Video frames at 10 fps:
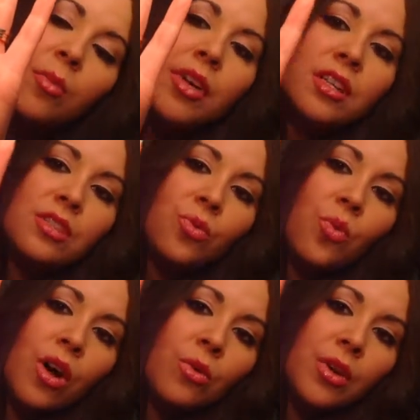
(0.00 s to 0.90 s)
but it's
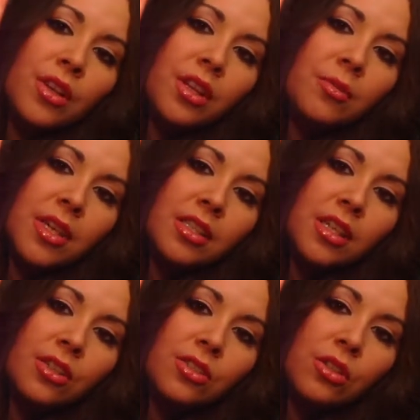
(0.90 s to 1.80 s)
well worth it because they
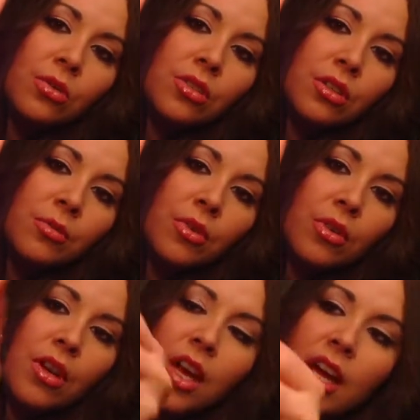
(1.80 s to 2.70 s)
are so durable.